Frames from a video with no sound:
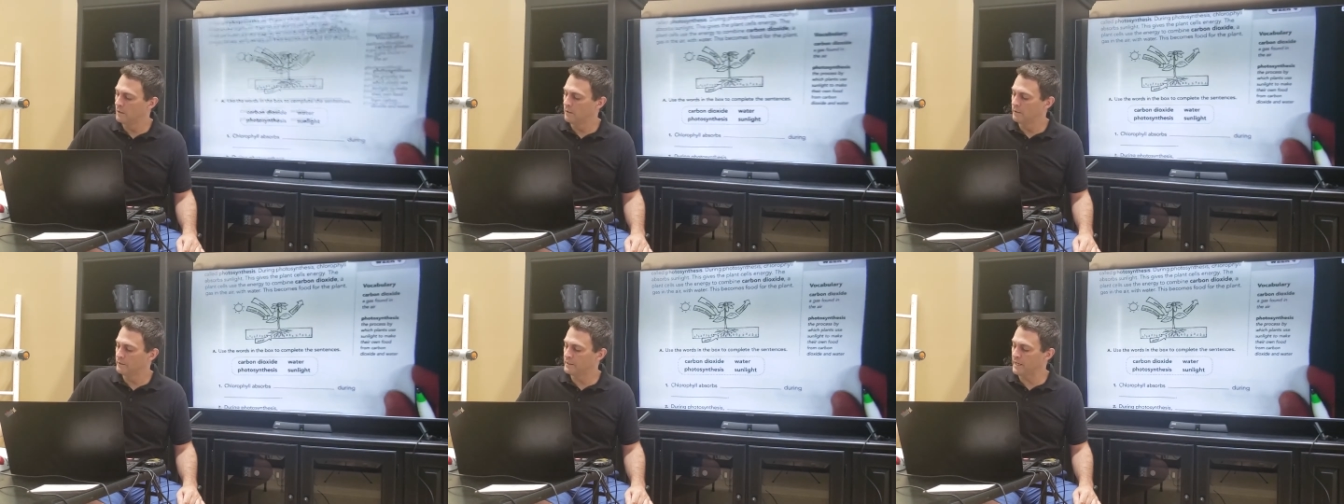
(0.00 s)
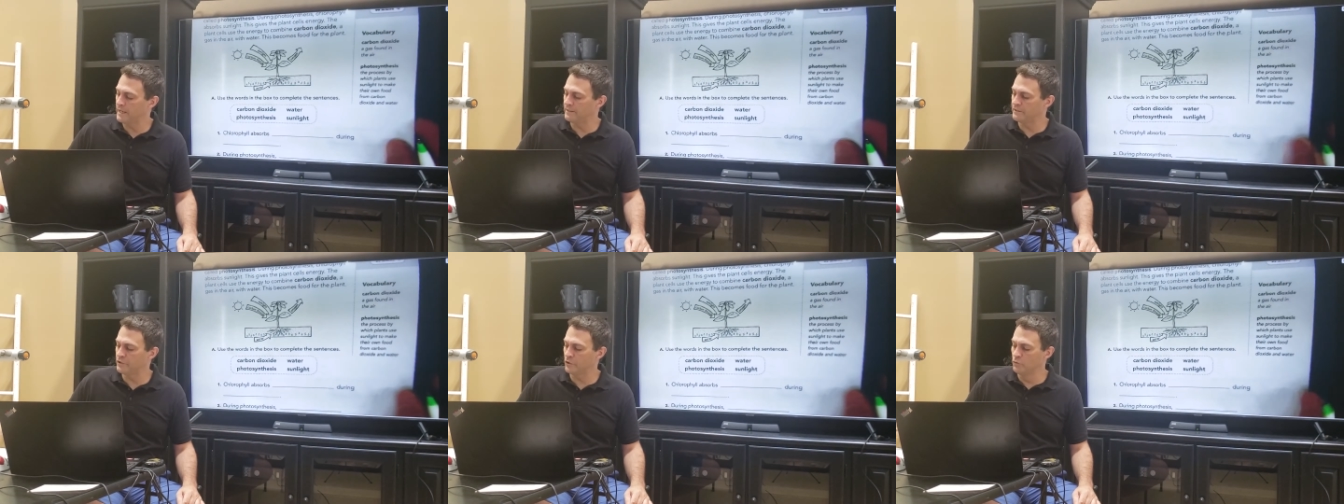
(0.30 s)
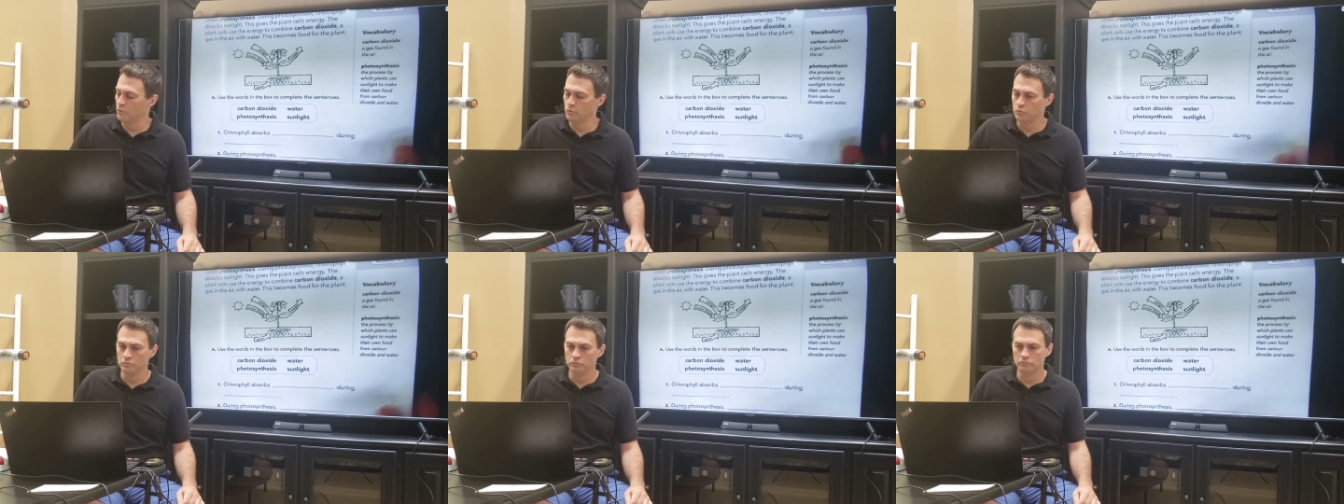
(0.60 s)
Day
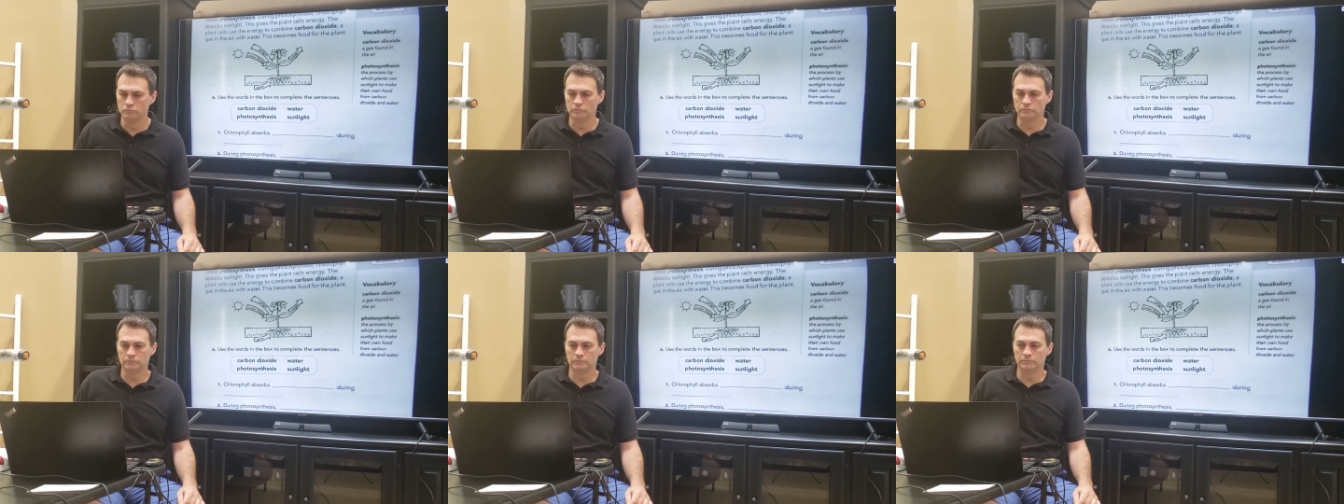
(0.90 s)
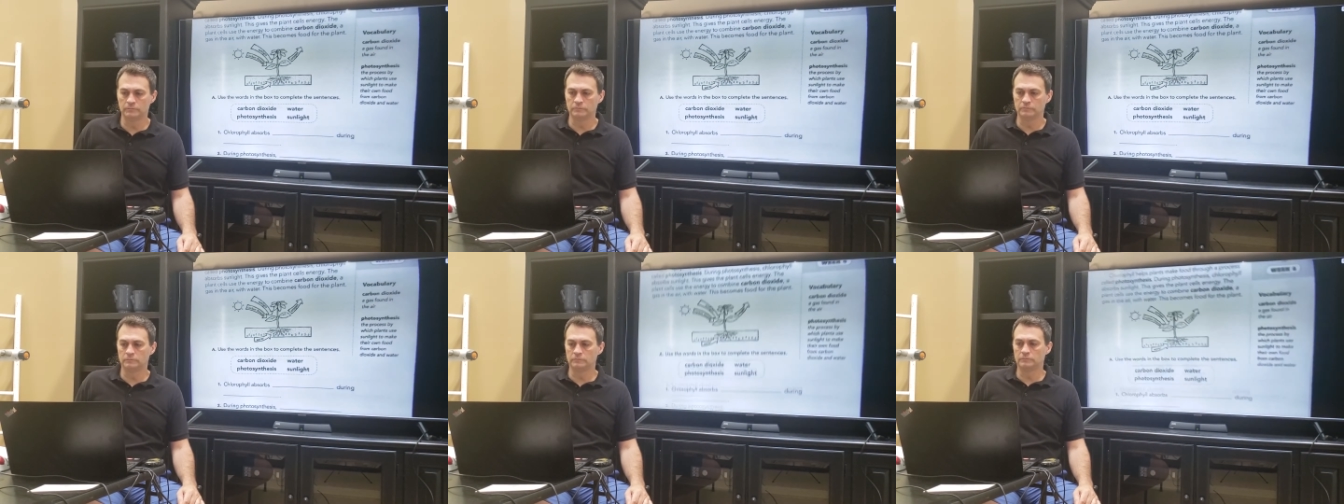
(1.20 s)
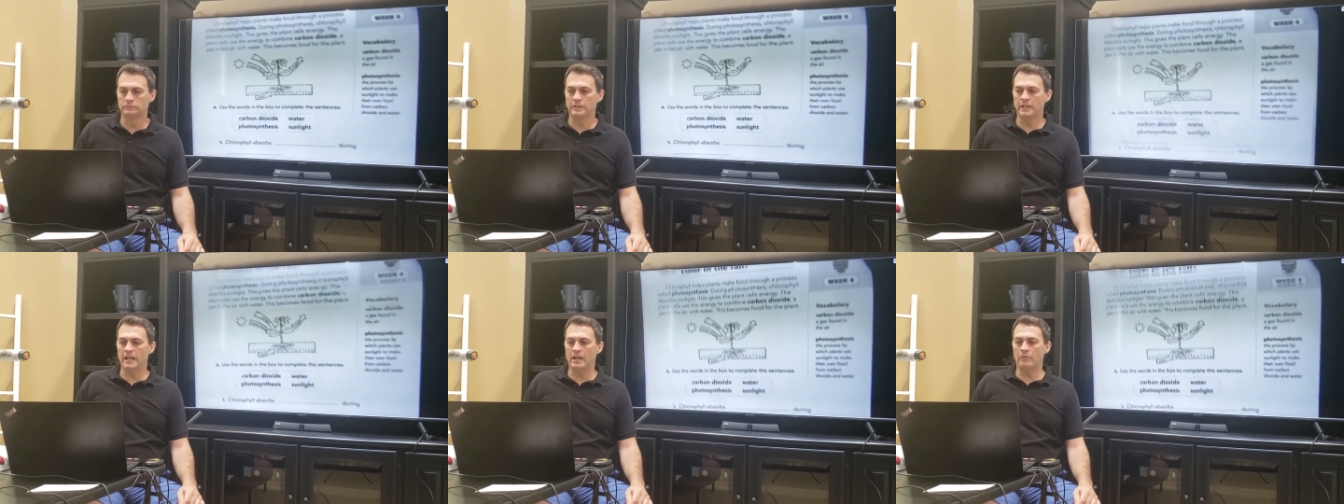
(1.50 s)
2.
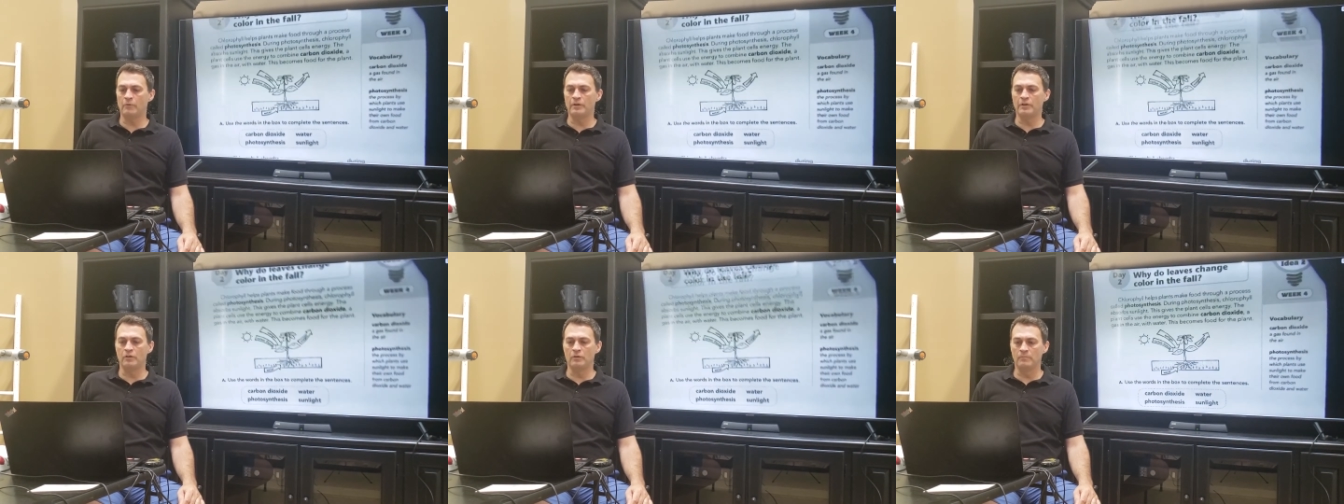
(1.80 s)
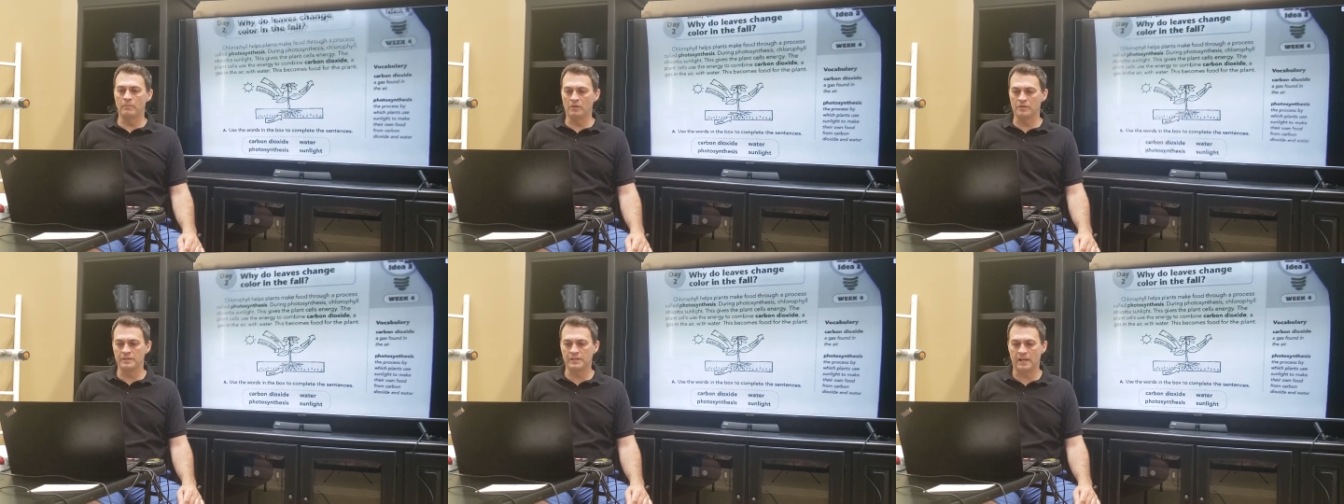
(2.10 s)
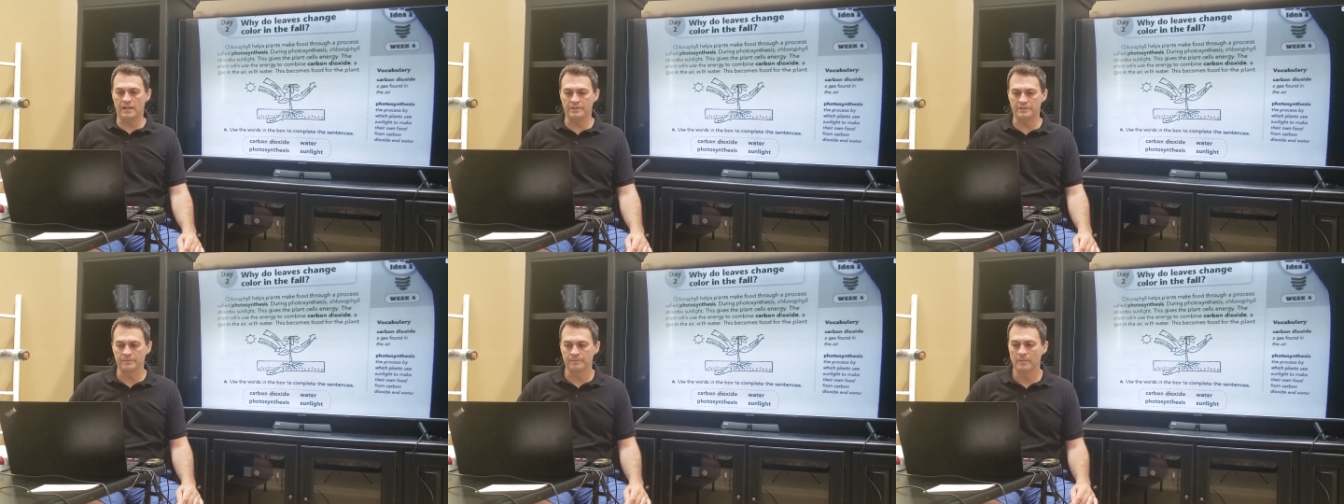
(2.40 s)
Yeah, we're doing both
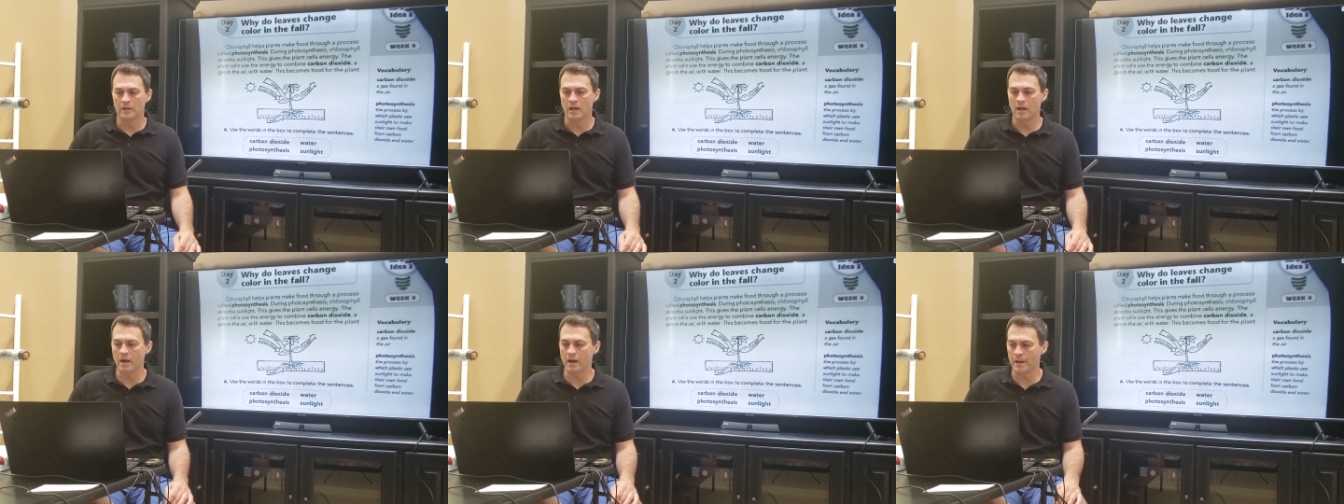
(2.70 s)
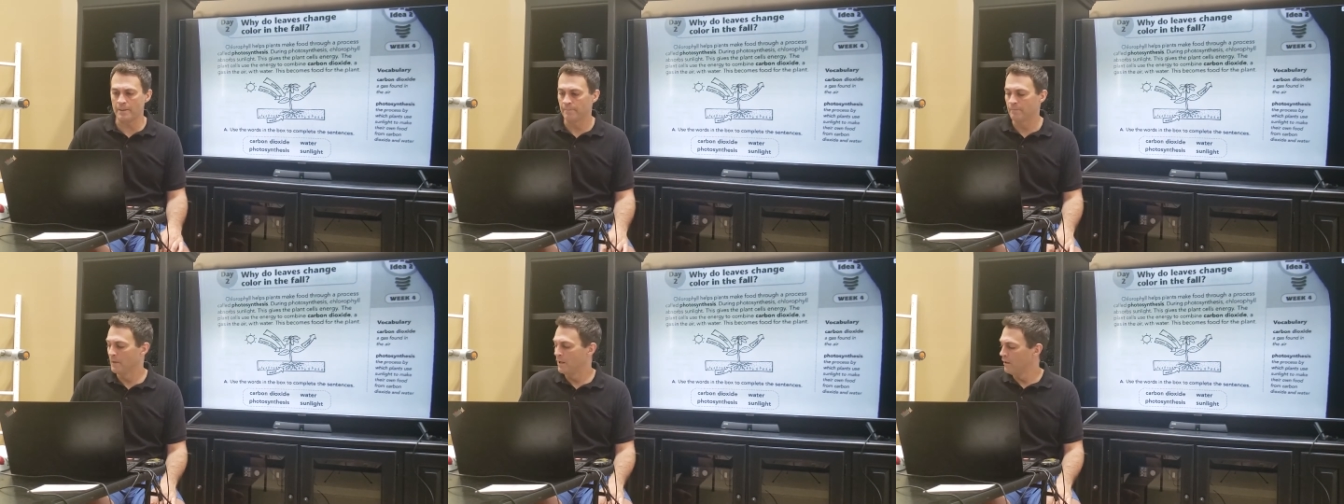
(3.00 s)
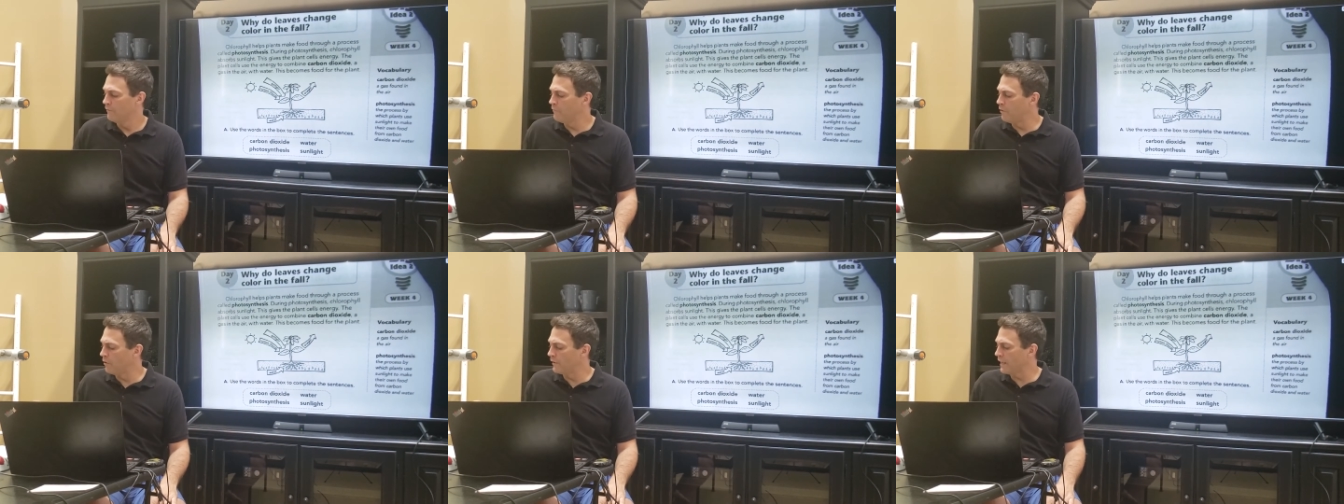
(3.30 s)
sides. All
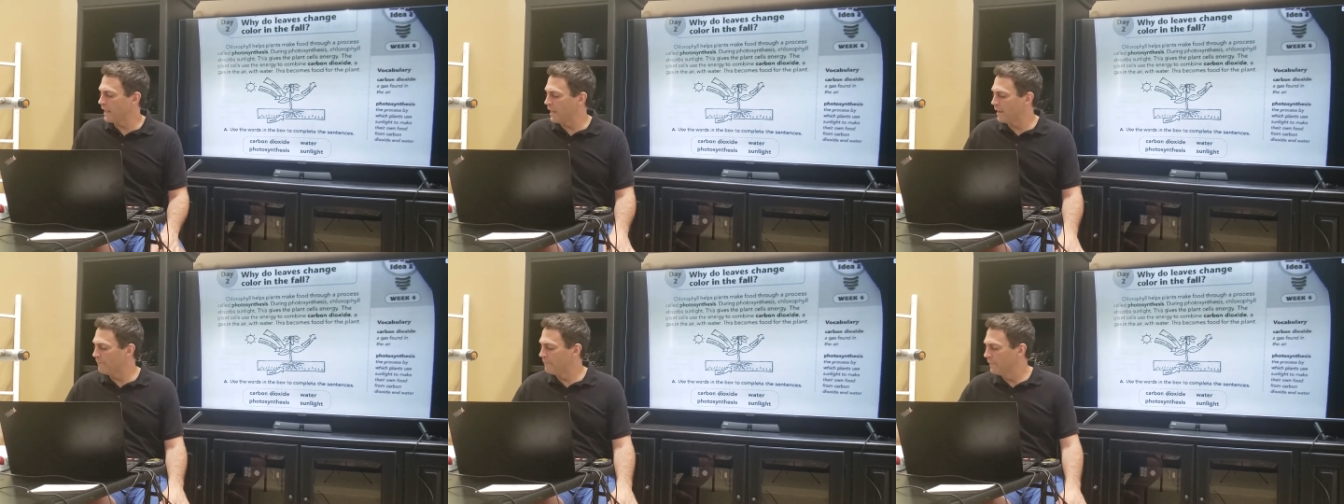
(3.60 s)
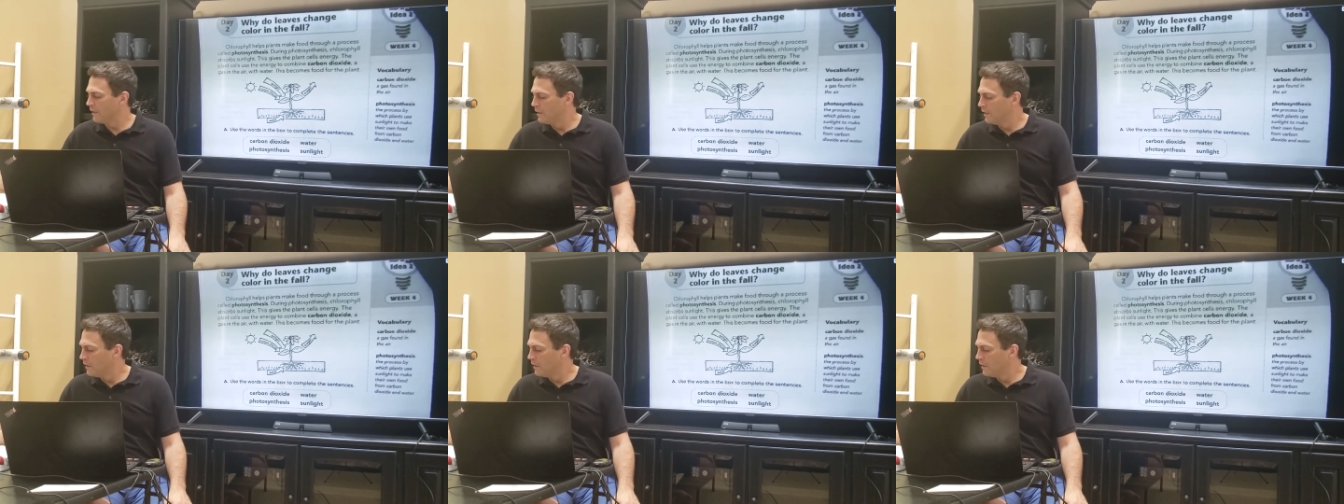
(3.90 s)
right, vocab.